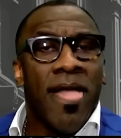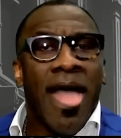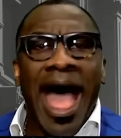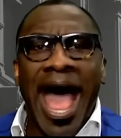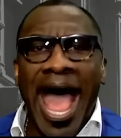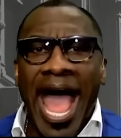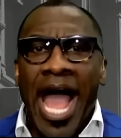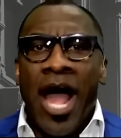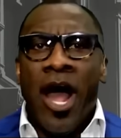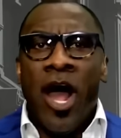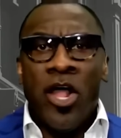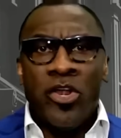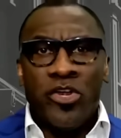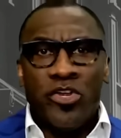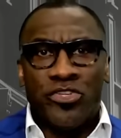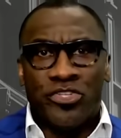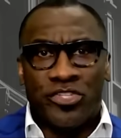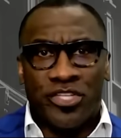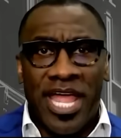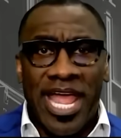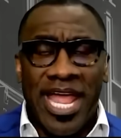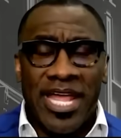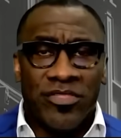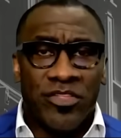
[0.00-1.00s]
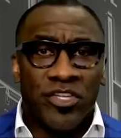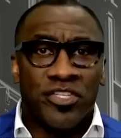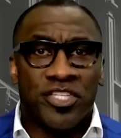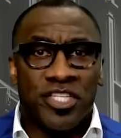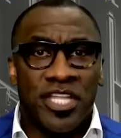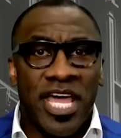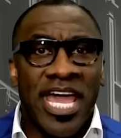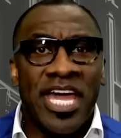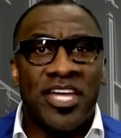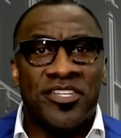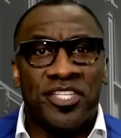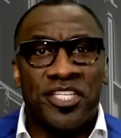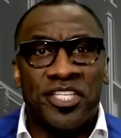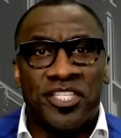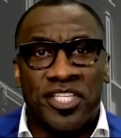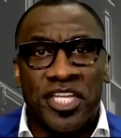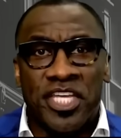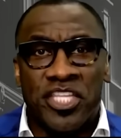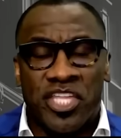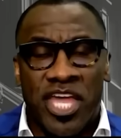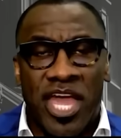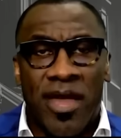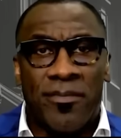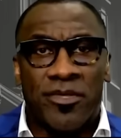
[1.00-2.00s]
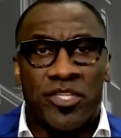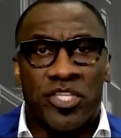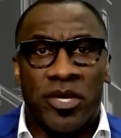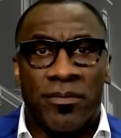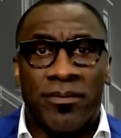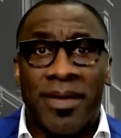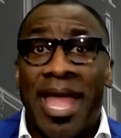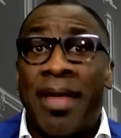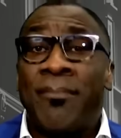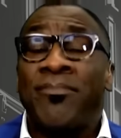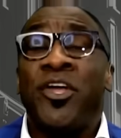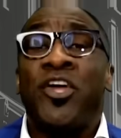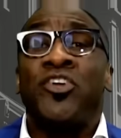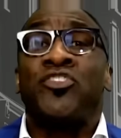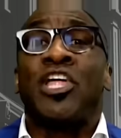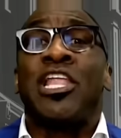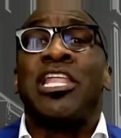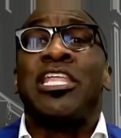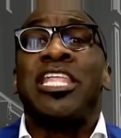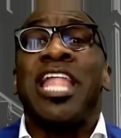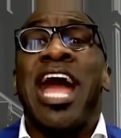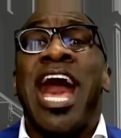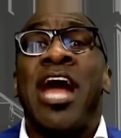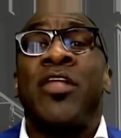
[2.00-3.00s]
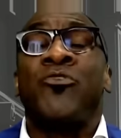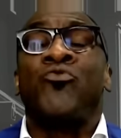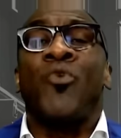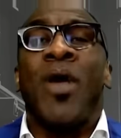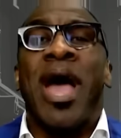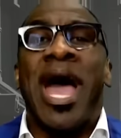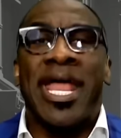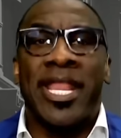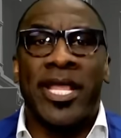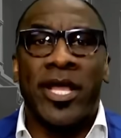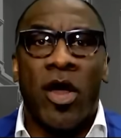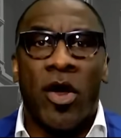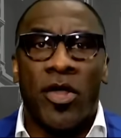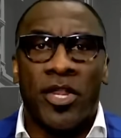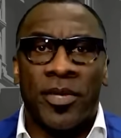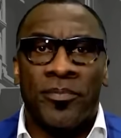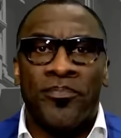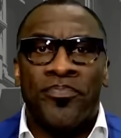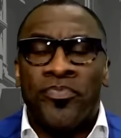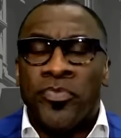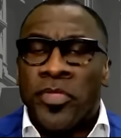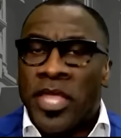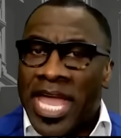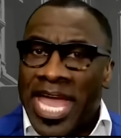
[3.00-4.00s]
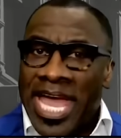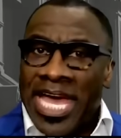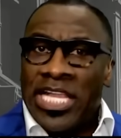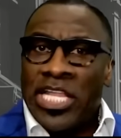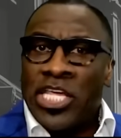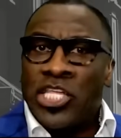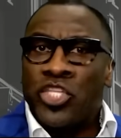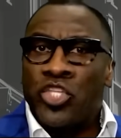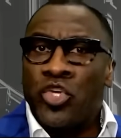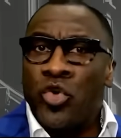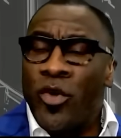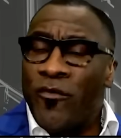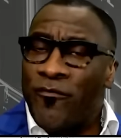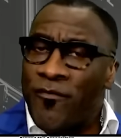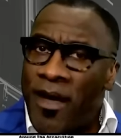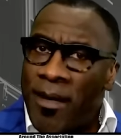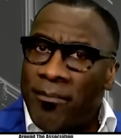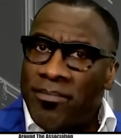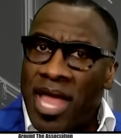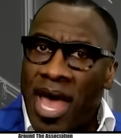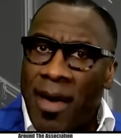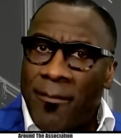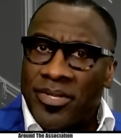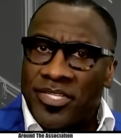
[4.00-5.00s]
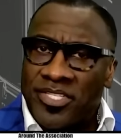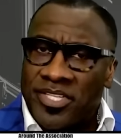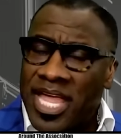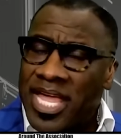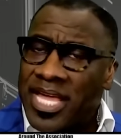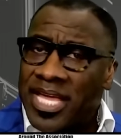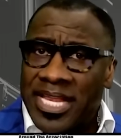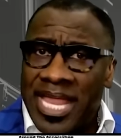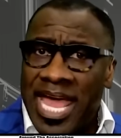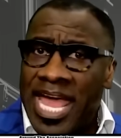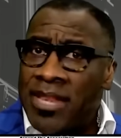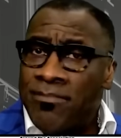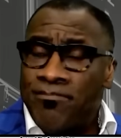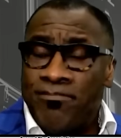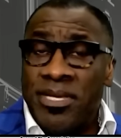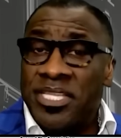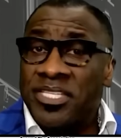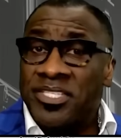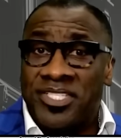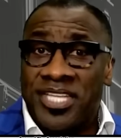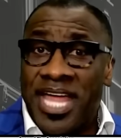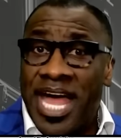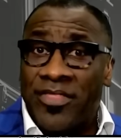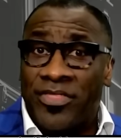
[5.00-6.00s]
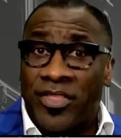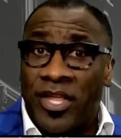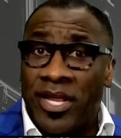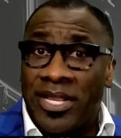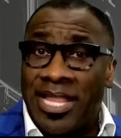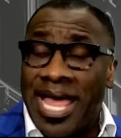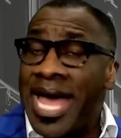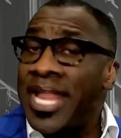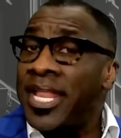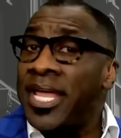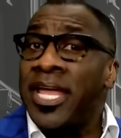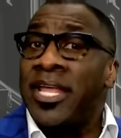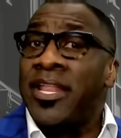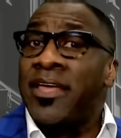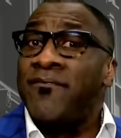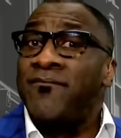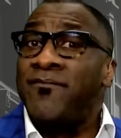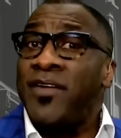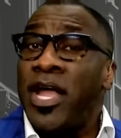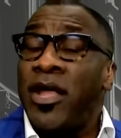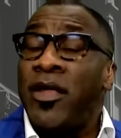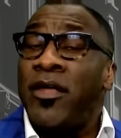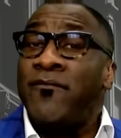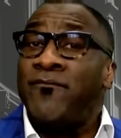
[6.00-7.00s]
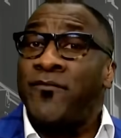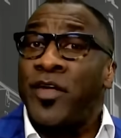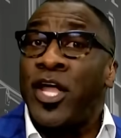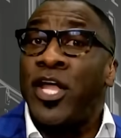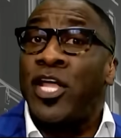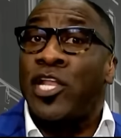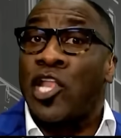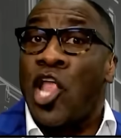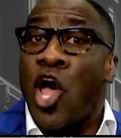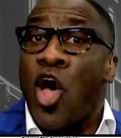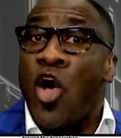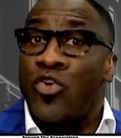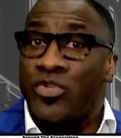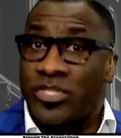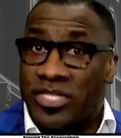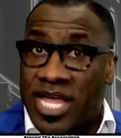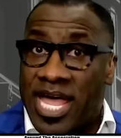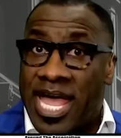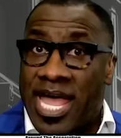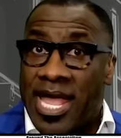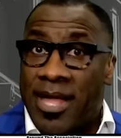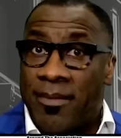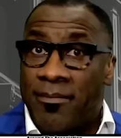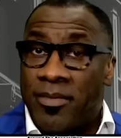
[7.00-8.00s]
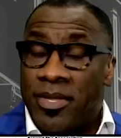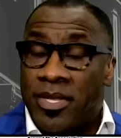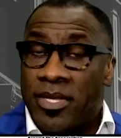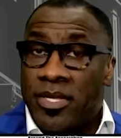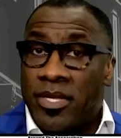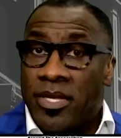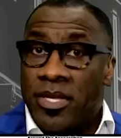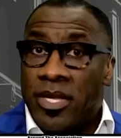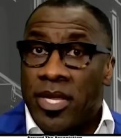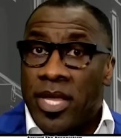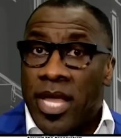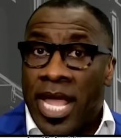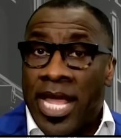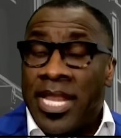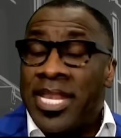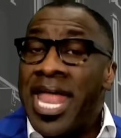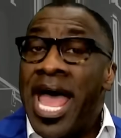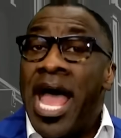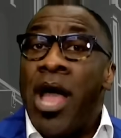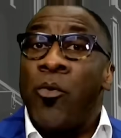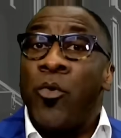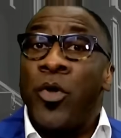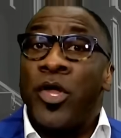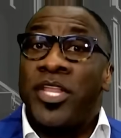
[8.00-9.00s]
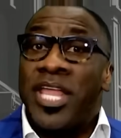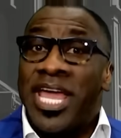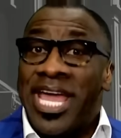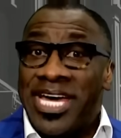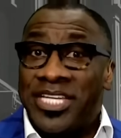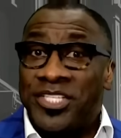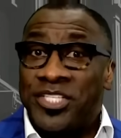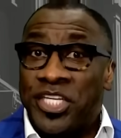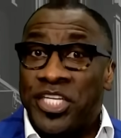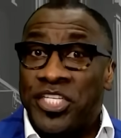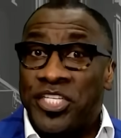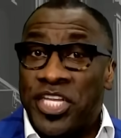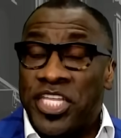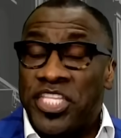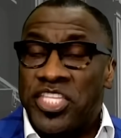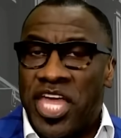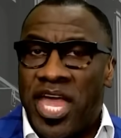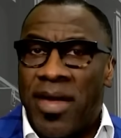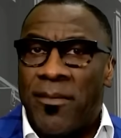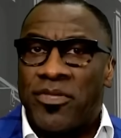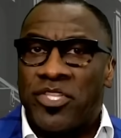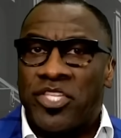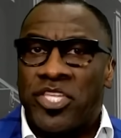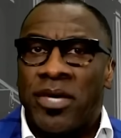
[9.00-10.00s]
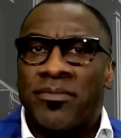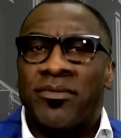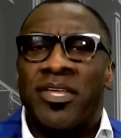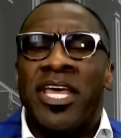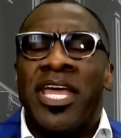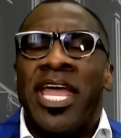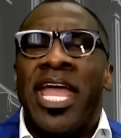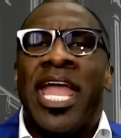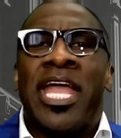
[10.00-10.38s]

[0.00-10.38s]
I understand this is an SEC championship game. There's a lot riding on it. LSU, if I'm not mistaken, hadn't beaten South Carolina in a very, very long time. And now we're in the SEC championship.